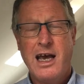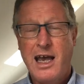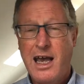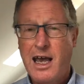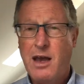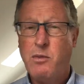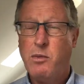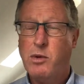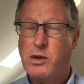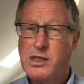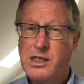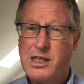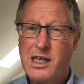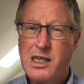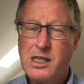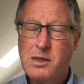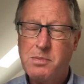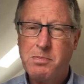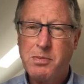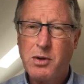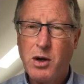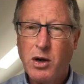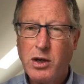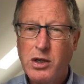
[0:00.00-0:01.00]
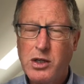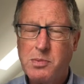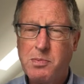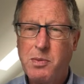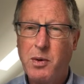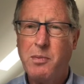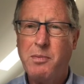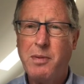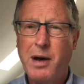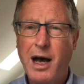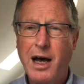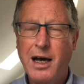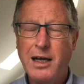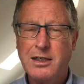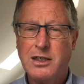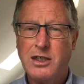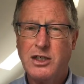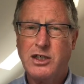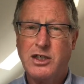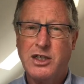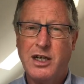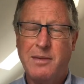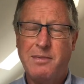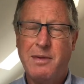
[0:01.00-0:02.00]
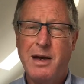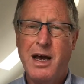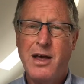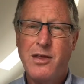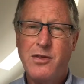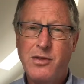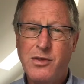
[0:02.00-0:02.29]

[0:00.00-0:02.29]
It was this gospel partnership,